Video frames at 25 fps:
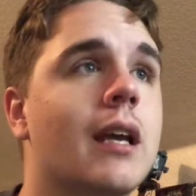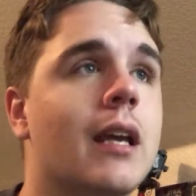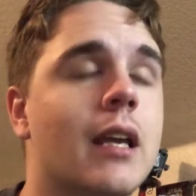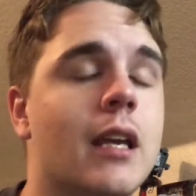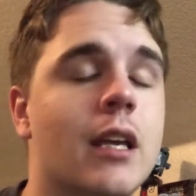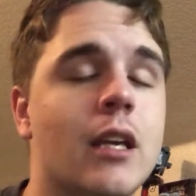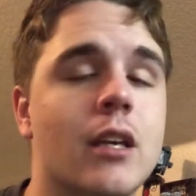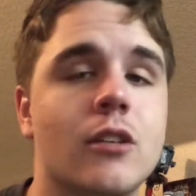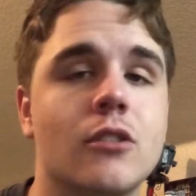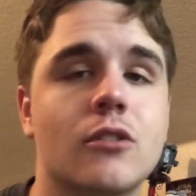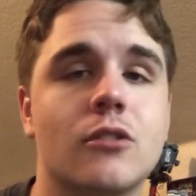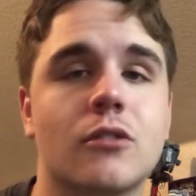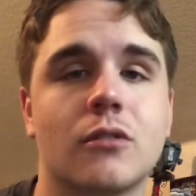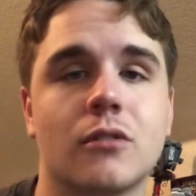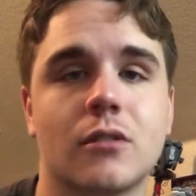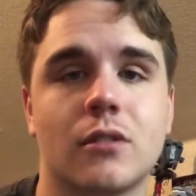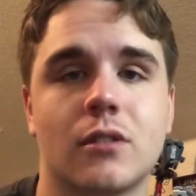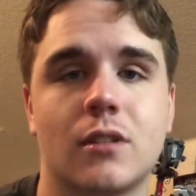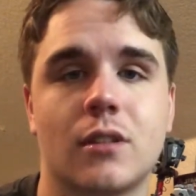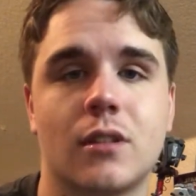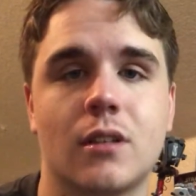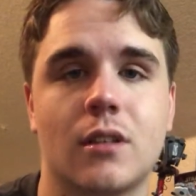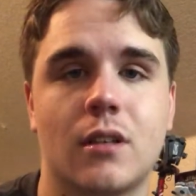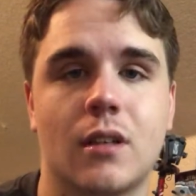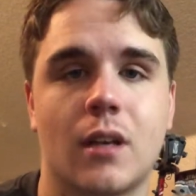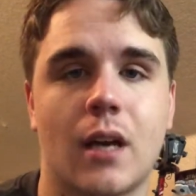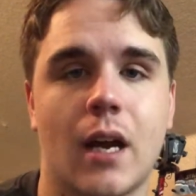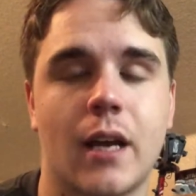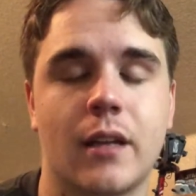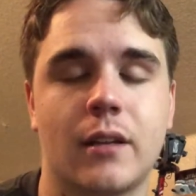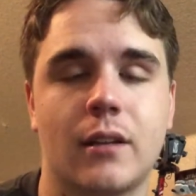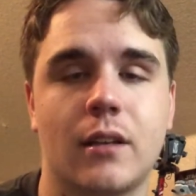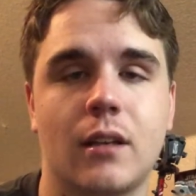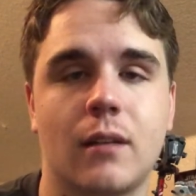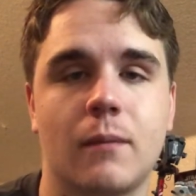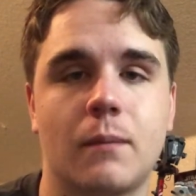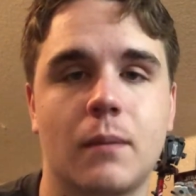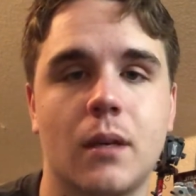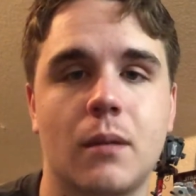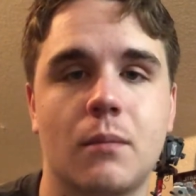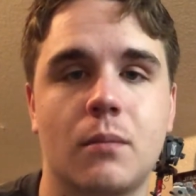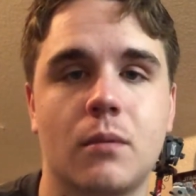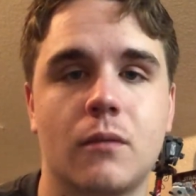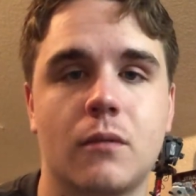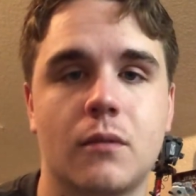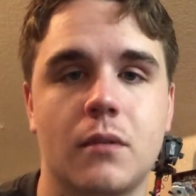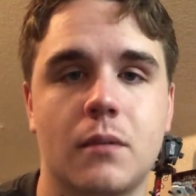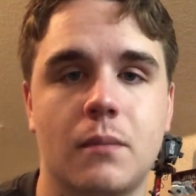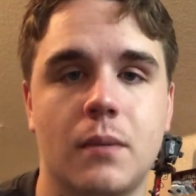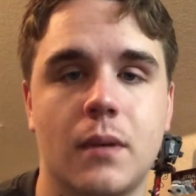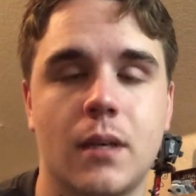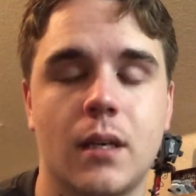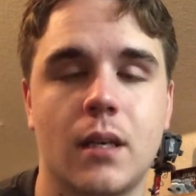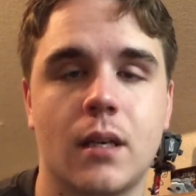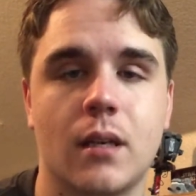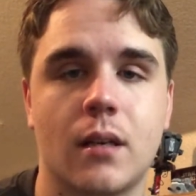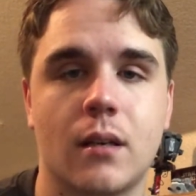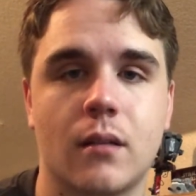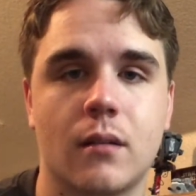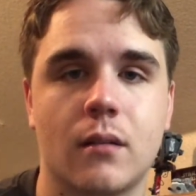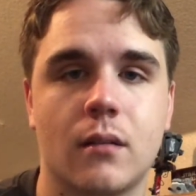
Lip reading: interested I think people would be in.